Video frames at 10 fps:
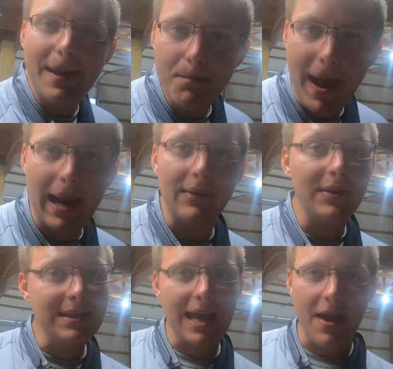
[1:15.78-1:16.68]
Impact, and
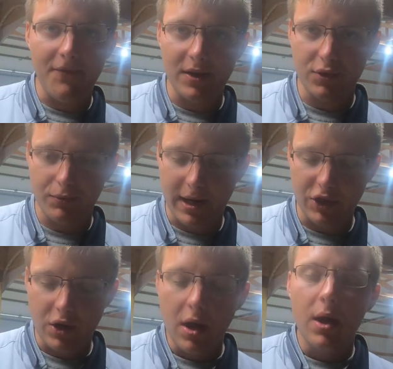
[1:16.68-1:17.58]
this is half-inch
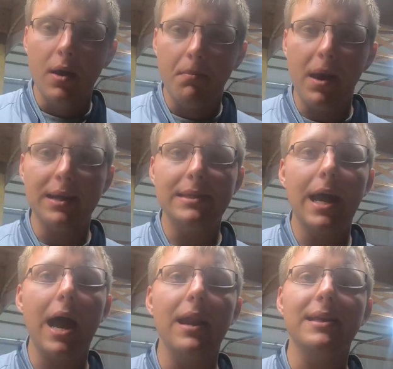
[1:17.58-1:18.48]
wrench, but it's
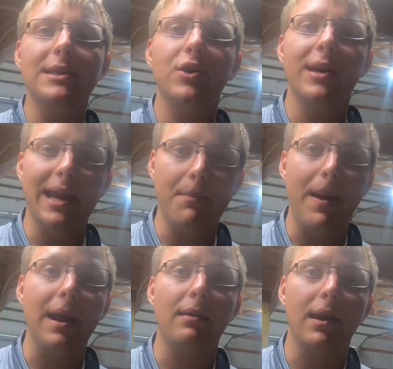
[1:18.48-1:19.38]
not necessarily an
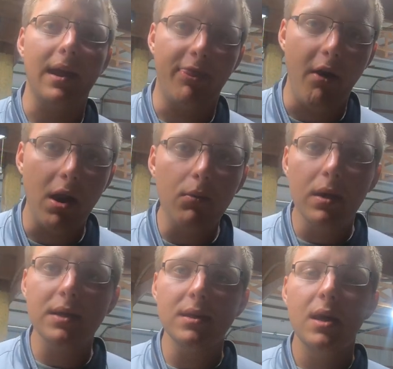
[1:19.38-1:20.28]
Impact like I thought it
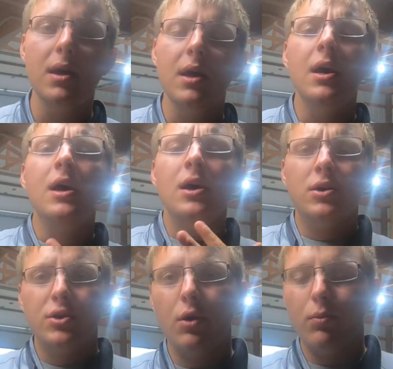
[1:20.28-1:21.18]
was.
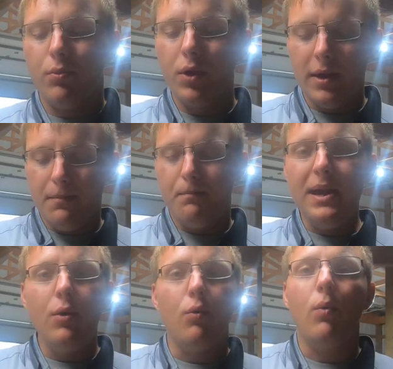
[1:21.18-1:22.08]
So really
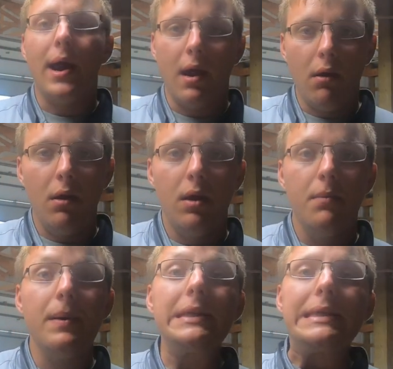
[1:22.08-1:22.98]
be aware.
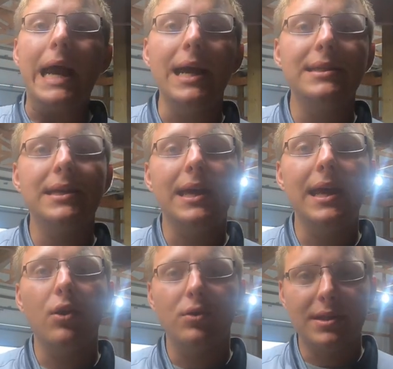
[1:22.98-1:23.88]
But it's nice to get
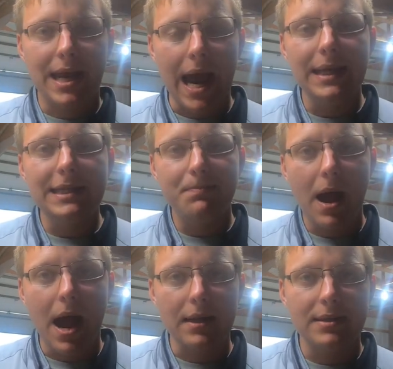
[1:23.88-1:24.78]
in those tight
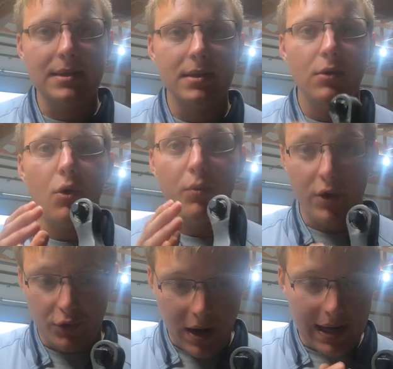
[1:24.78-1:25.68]
spots when
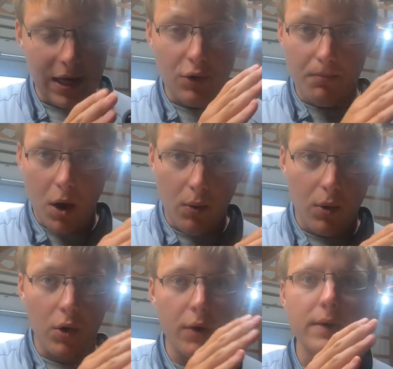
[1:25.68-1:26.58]
you're trying to get in your
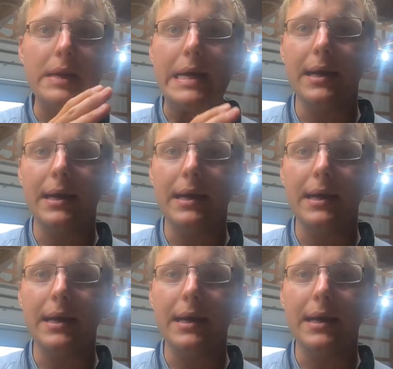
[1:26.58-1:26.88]
mower, and